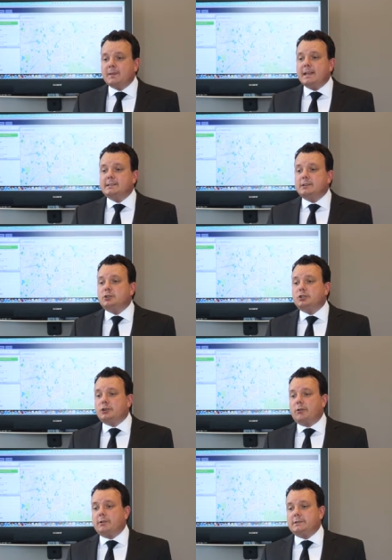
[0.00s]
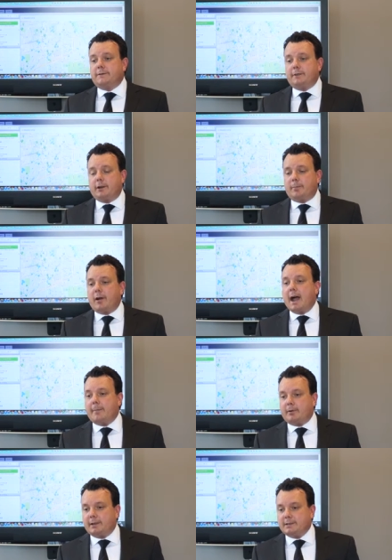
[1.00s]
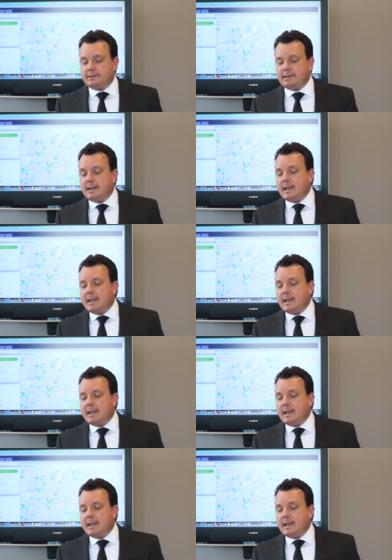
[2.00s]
is insurance for their properties.